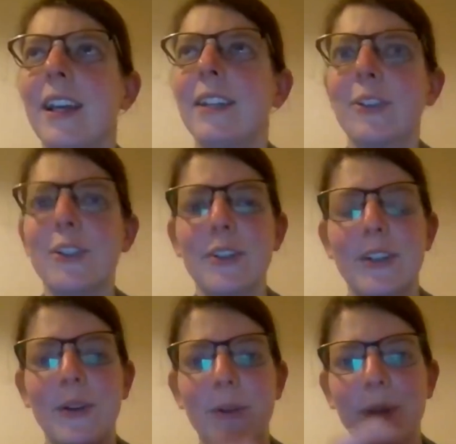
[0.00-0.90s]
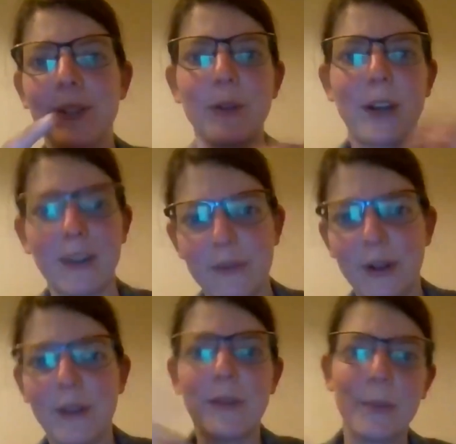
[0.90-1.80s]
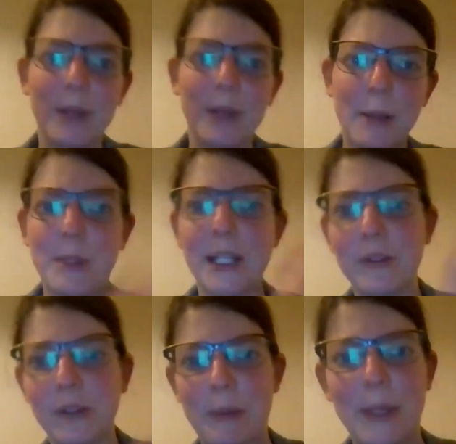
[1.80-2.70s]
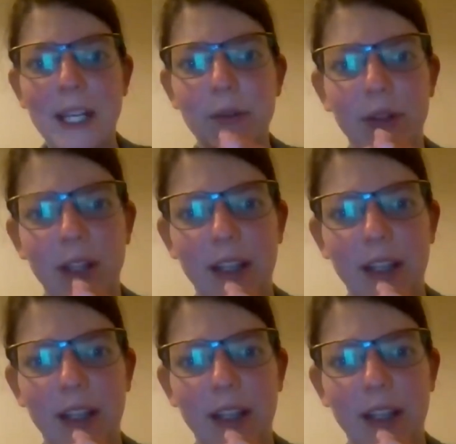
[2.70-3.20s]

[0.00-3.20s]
you're just going to kind of run from campaign to campaign of,